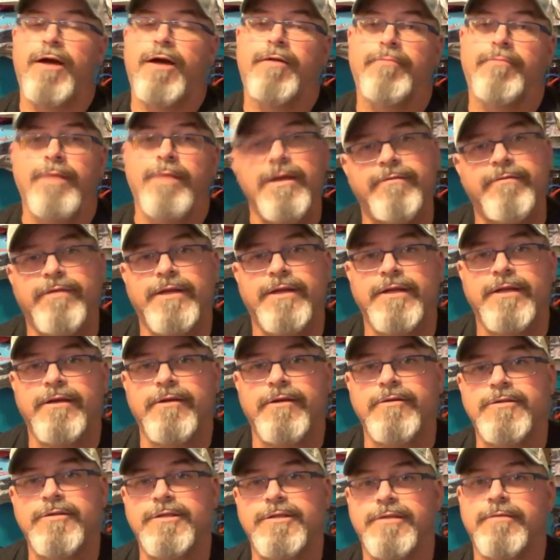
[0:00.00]
go out and make
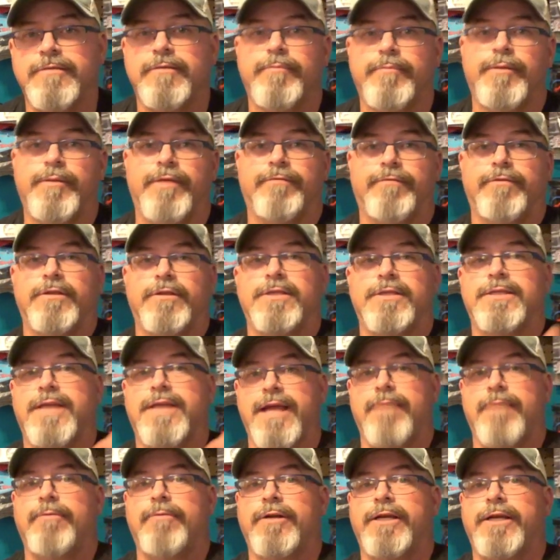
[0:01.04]
videos and pay for this
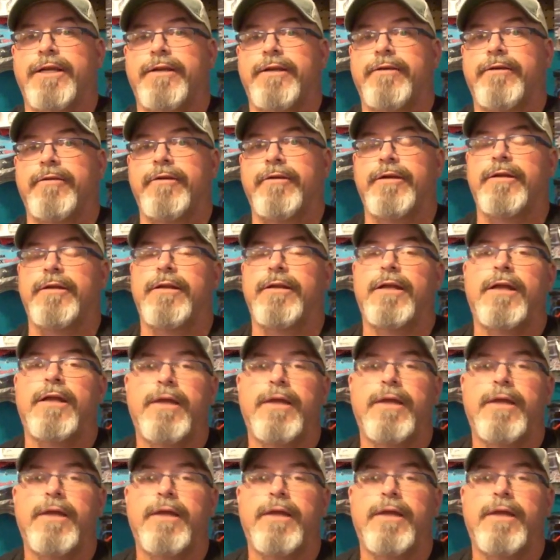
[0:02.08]
camera gear